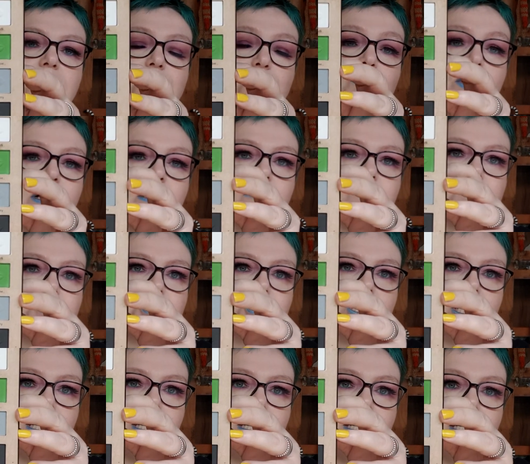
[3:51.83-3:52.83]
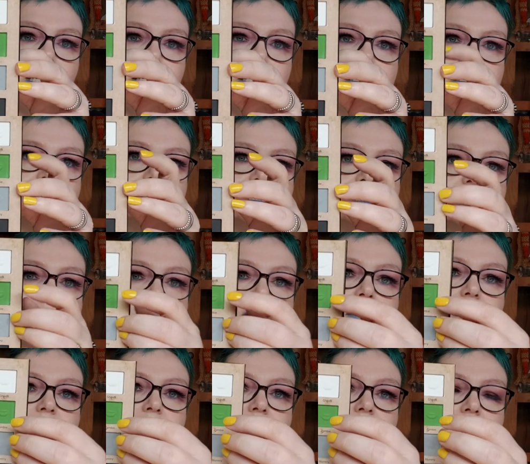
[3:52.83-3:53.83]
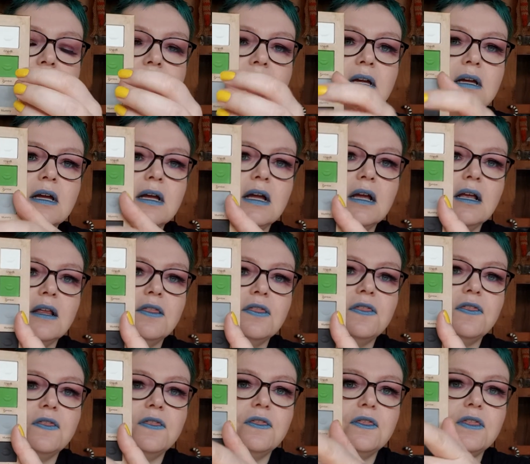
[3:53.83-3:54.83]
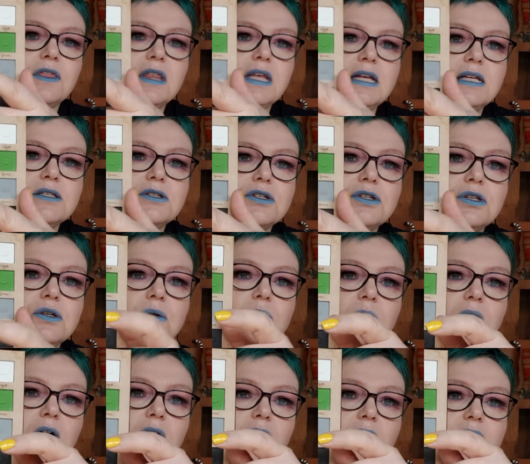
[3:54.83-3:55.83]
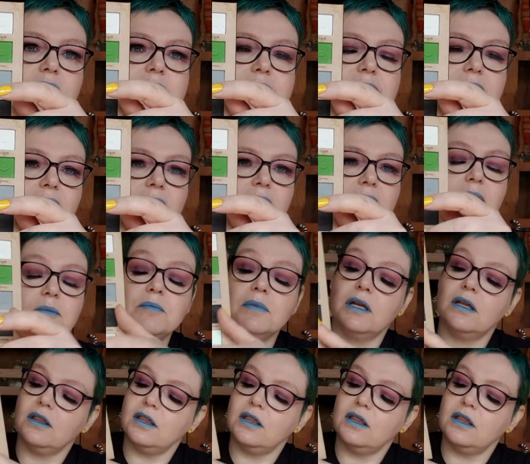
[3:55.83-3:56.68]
12 shades. These two are the same.